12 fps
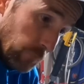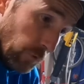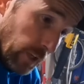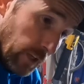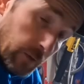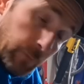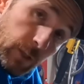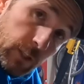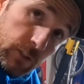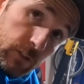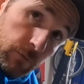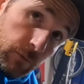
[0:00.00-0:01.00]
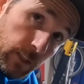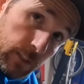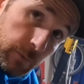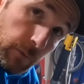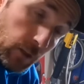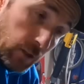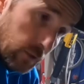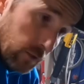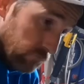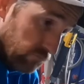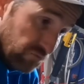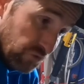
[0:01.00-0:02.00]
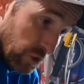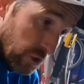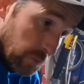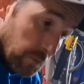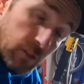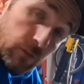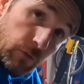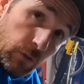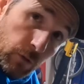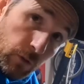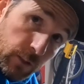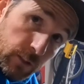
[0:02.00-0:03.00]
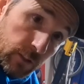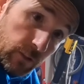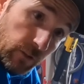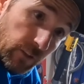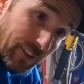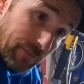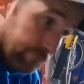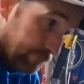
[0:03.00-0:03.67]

we got compression, we got spark. We're just missing fuel and this thing will run.